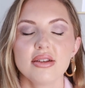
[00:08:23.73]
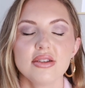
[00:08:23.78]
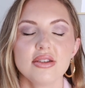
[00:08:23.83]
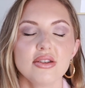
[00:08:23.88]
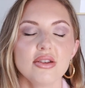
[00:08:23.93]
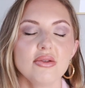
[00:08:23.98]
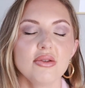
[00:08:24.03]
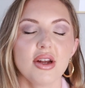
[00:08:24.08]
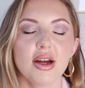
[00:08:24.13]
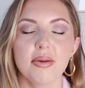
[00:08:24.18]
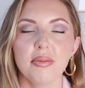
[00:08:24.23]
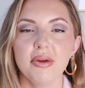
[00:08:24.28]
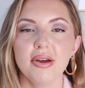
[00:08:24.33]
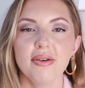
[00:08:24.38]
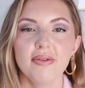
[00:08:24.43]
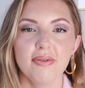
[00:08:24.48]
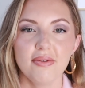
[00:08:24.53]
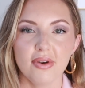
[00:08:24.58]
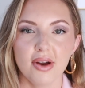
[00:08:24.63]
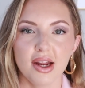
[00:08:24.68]
do not be
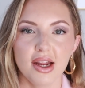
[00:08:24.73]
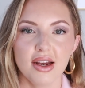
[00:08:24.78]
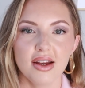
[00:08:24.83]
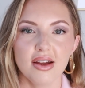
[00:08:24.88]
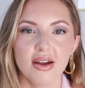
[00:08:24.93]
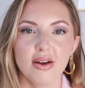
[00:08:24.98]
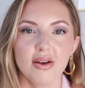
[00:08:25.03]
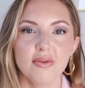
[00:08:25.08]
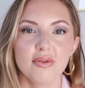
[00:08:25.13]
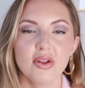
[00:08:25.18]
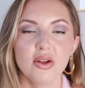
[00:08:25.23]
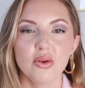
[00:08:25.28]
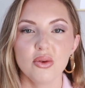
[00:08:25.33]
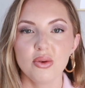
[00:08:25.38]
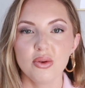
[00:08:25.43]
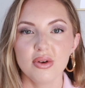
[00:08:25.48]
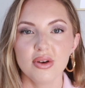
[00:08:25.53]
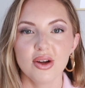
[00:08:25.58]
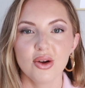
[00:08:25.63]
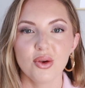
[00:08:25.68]
afraid of the
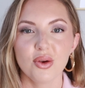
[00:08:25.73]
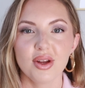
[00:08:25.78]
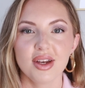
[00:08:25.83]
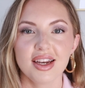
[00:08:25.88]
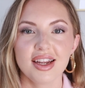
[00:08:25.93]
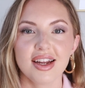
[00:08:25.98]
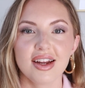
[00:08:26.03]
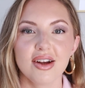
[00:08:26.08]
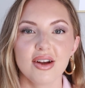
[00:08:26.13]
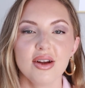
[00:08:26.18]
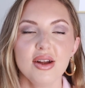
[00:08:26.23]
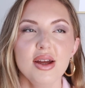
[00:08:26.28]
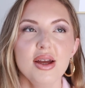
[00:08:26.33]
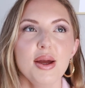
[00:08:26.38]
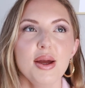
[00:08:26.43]
oud note in here